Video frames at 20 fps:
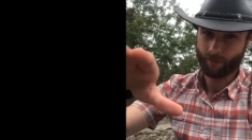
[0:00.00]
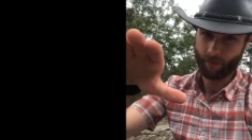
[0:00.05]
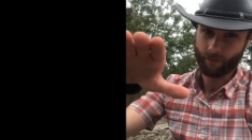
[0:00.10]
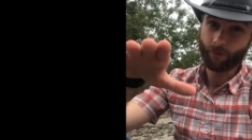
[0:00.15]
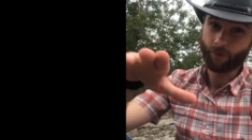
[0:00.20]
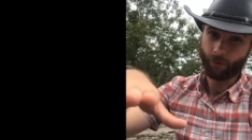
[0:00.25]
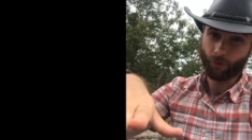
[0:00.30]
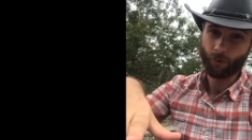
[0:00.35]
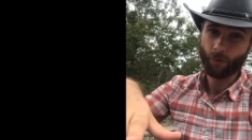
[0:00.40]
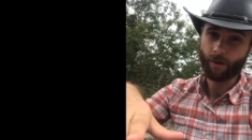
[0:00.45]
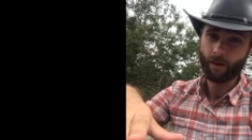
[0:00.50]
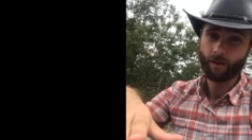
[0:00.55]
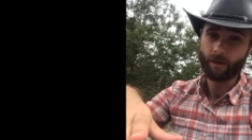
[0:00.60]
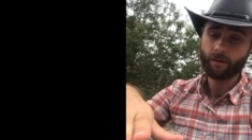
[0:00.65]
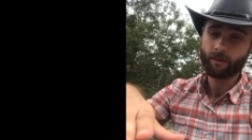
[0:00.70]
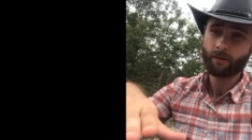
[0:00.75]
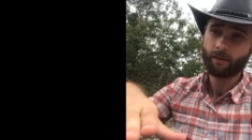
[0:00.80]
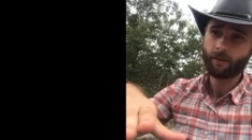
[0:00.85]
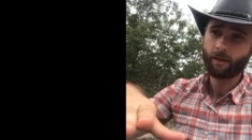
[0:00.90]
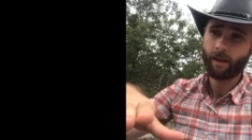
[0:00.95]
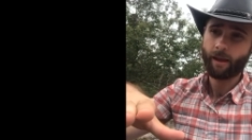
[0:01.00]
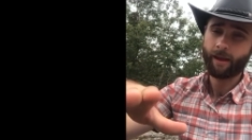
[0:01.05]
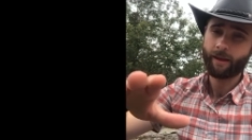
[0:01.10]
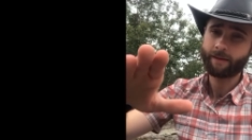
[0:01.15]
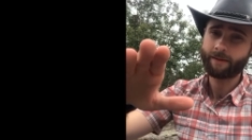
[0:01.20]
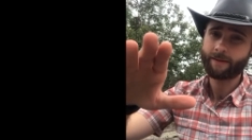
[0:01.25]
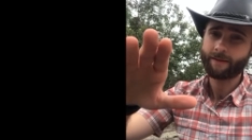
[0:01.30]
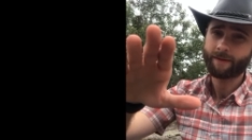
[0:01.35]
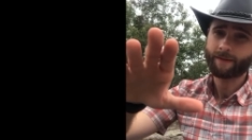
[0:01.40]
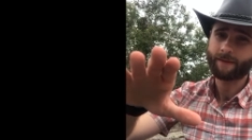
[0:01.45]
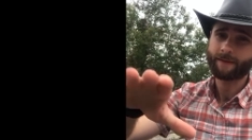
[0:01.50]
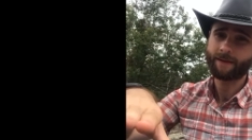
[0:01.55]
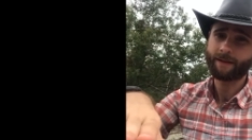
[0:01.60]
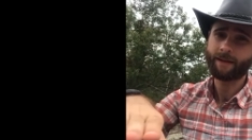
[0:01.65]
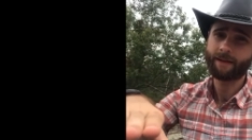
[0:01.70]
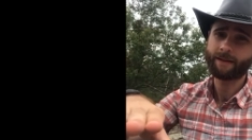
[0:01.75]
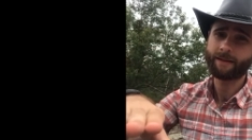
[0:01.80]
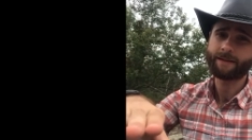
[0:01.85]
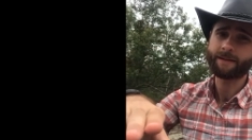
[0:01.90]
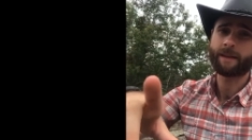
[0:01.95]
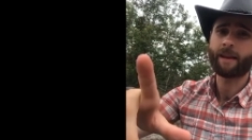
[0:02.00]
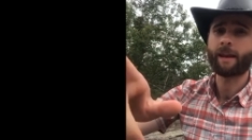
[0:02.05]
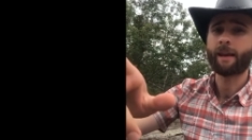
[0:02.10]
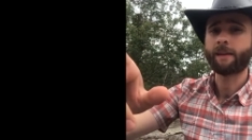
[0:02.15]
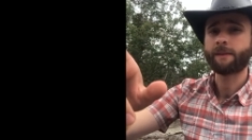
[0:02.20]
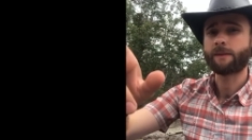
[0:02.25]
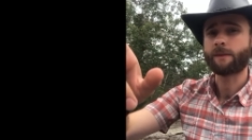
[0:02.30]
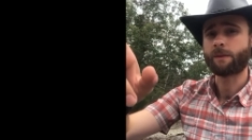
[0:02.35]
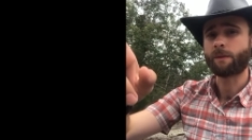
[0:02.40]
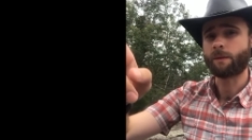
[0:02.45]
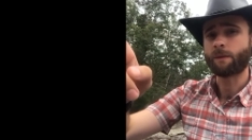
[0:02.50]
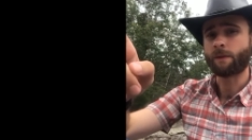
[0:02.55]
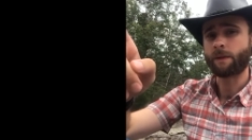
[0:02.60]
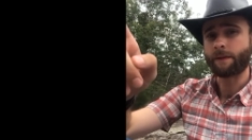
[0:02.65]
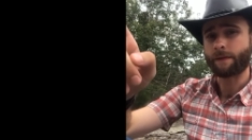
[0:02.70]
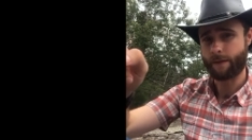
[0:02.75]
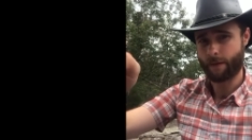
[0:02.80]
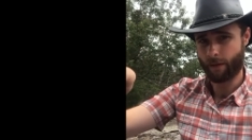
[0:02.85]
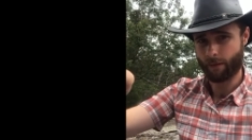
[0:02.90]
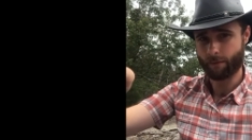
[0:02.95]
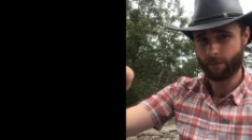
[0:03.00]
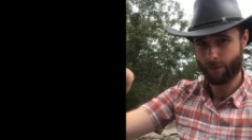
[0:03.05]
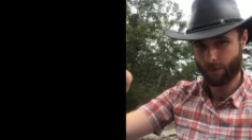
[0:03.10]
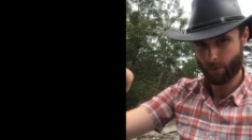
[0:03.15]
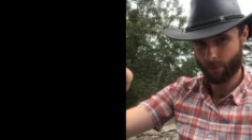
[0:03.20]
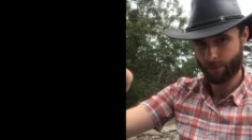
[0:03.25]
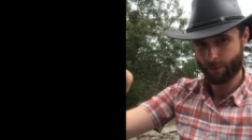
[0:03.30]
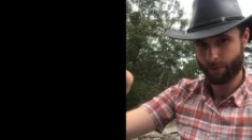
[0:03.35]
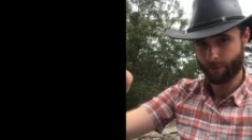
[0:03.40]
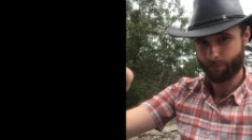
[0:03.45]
the Creek, had to succeed this land to the state of Georgia.